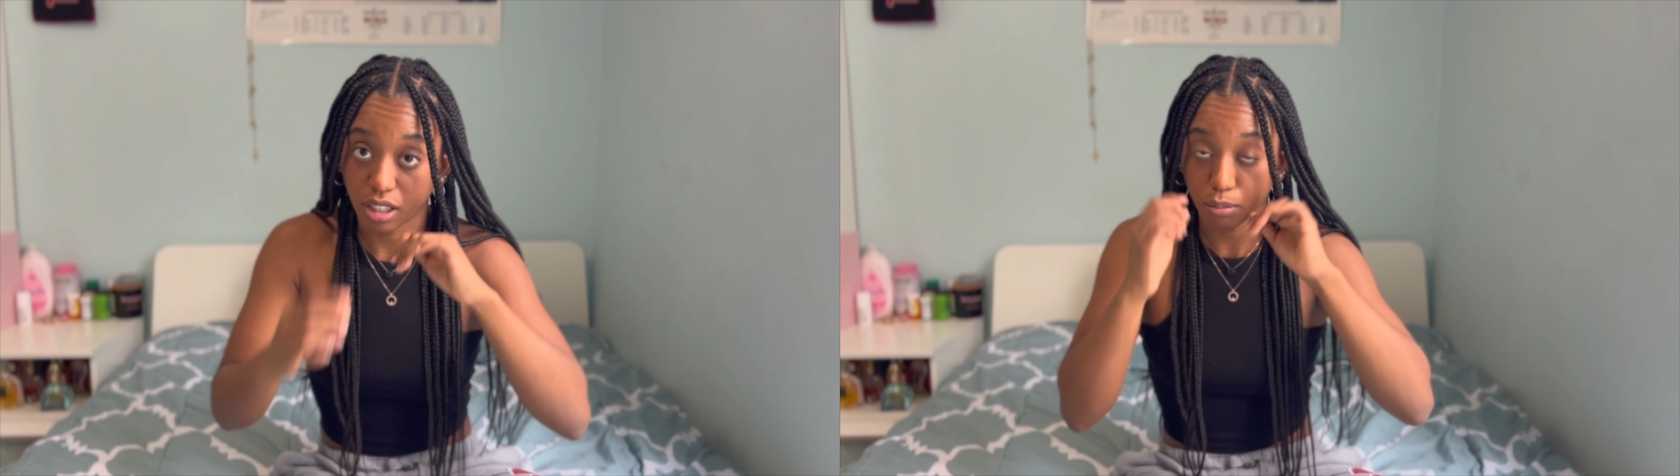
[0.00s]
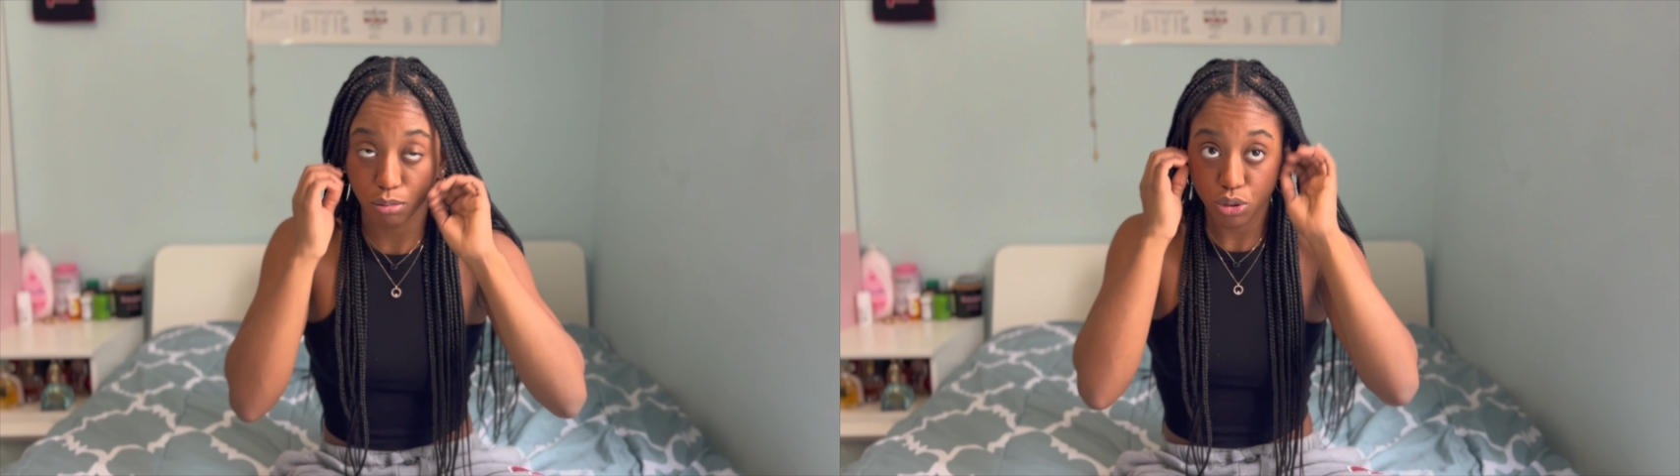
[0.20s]

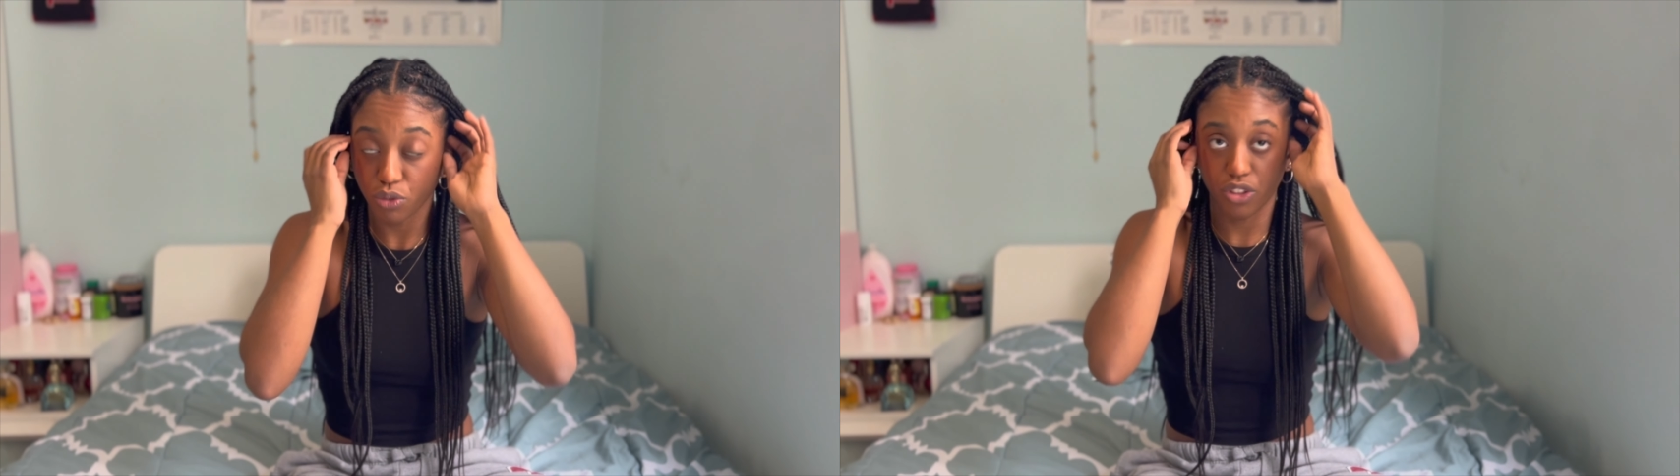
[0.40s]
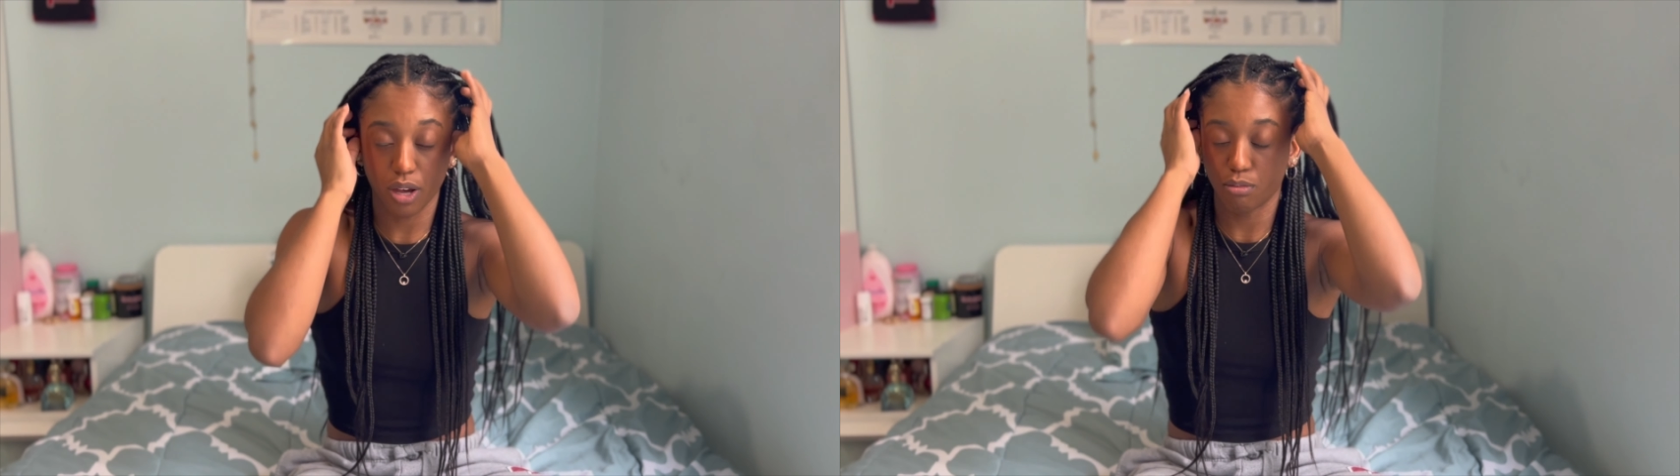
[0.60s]

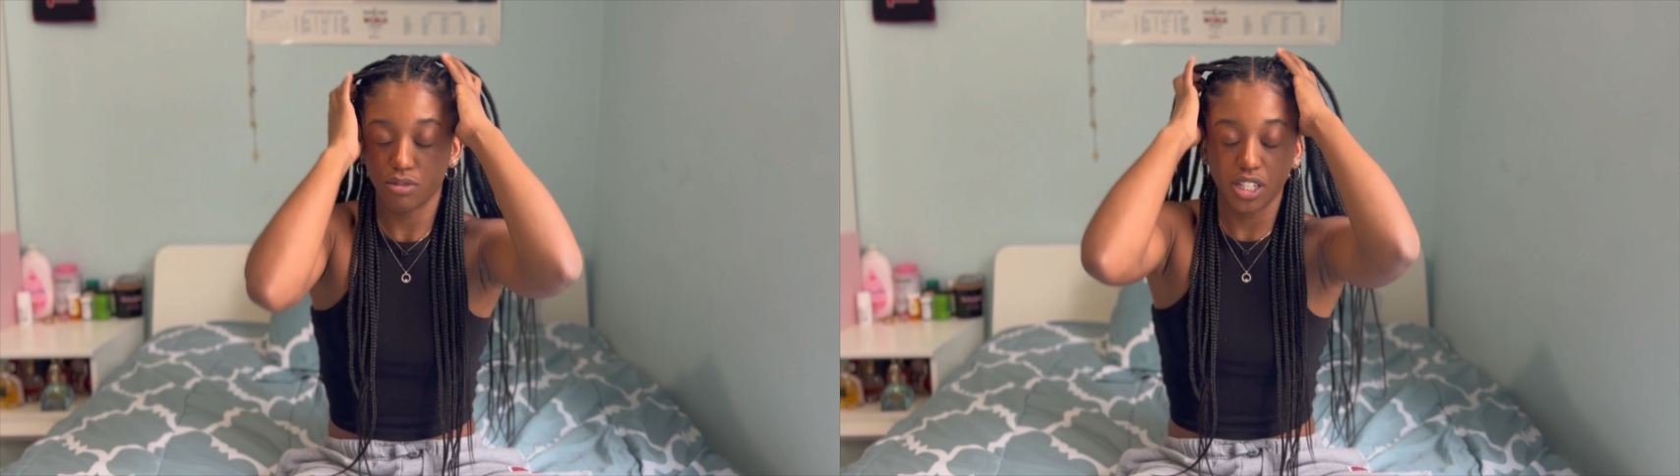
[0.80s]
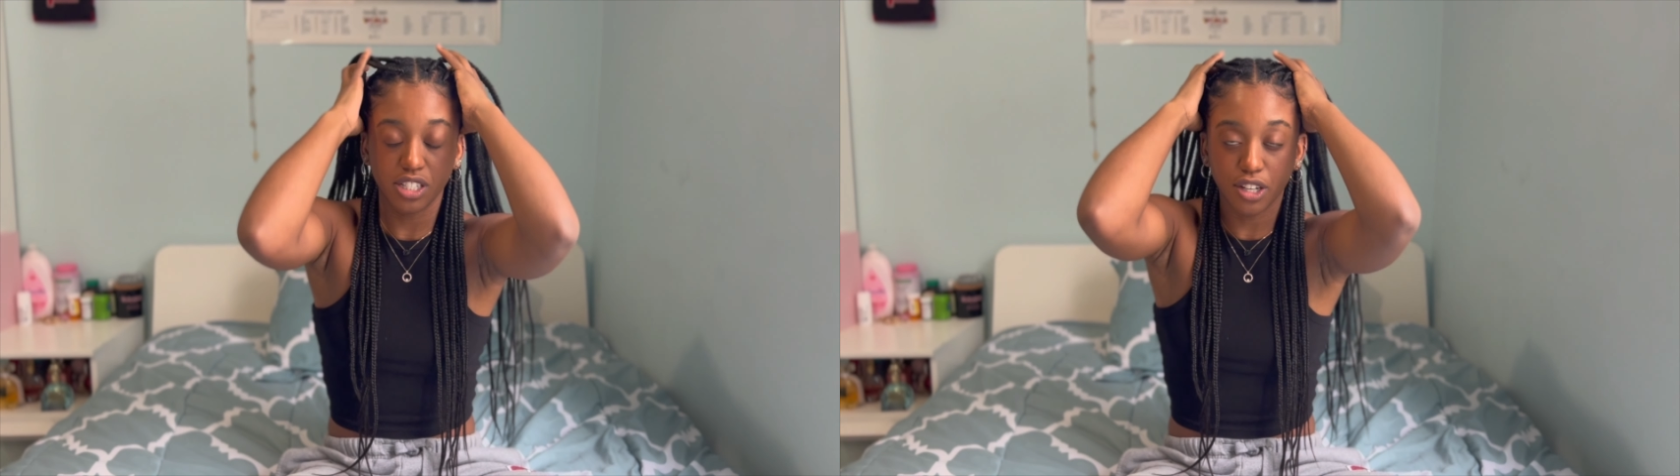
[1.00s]
Move them
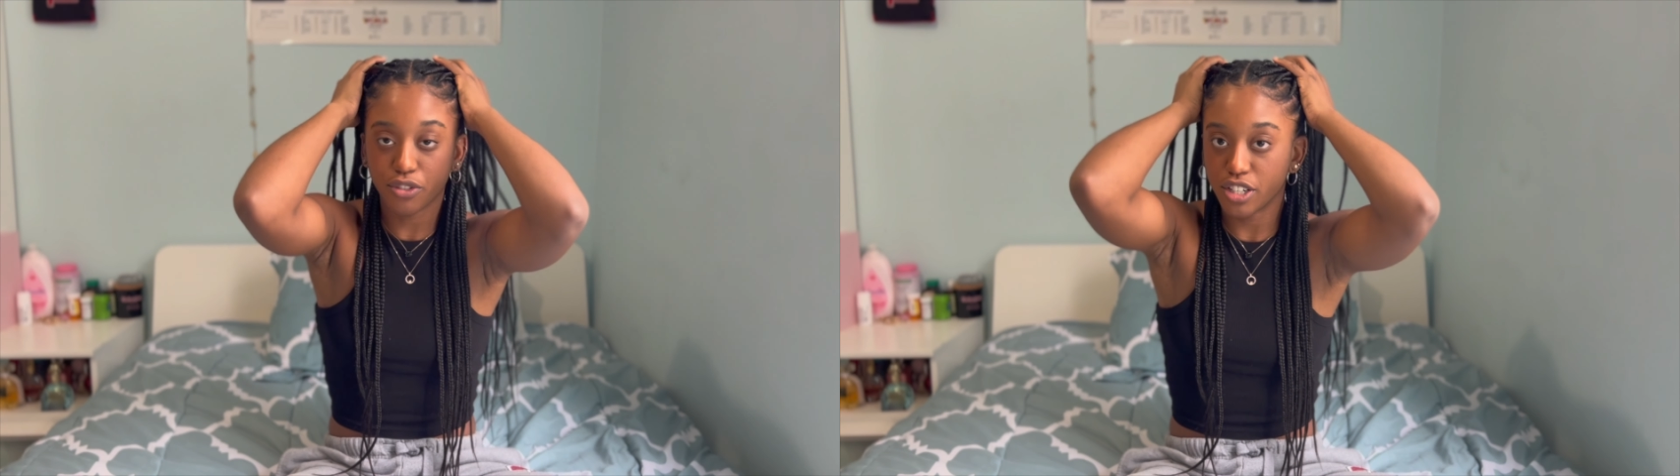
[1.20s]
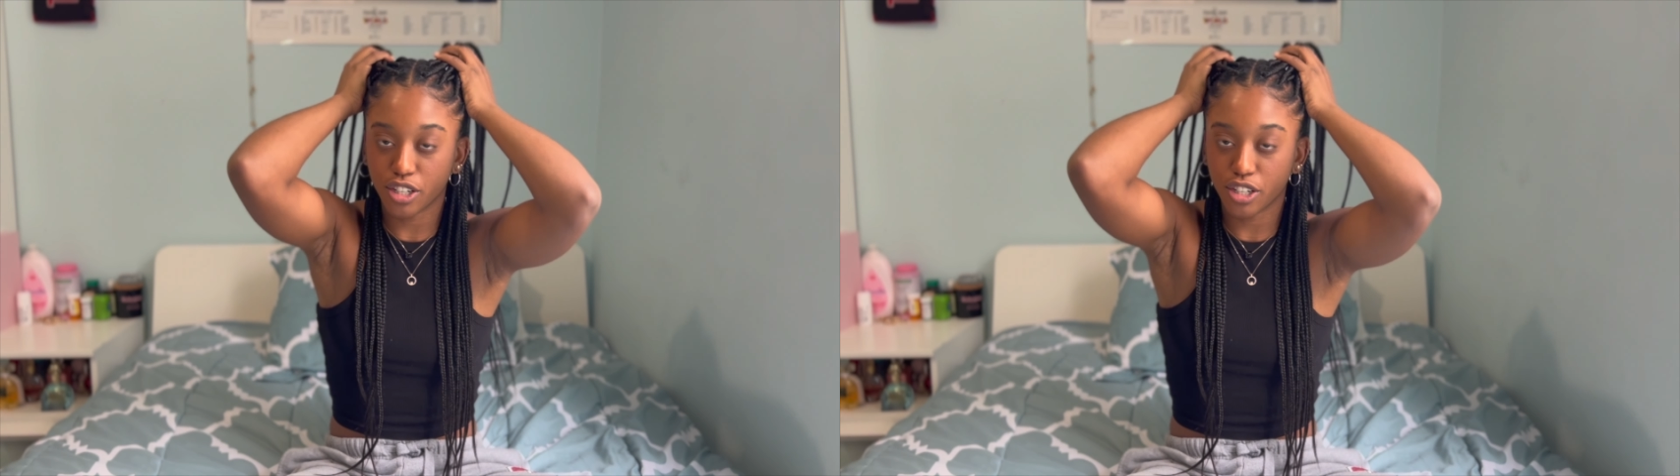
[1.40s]
in different